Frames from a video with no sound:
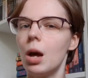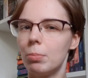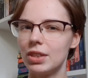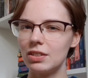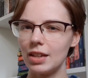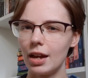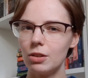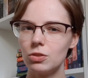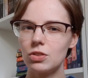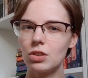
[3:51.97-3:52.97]
But this
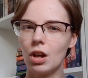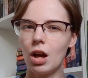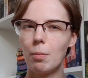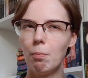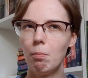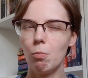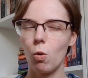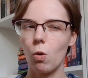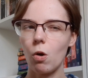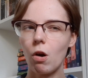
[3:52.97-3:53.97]
sounds
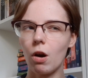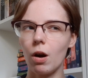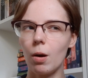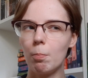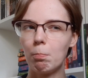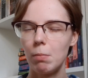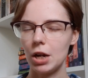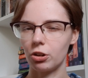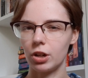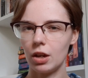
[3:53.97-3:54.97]
more
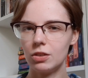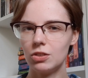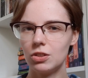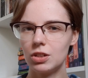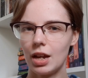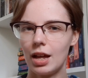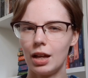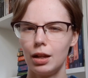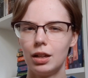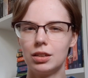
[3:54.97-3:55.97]
modernist,
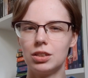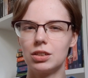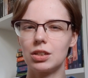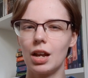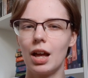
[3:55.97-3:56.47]
and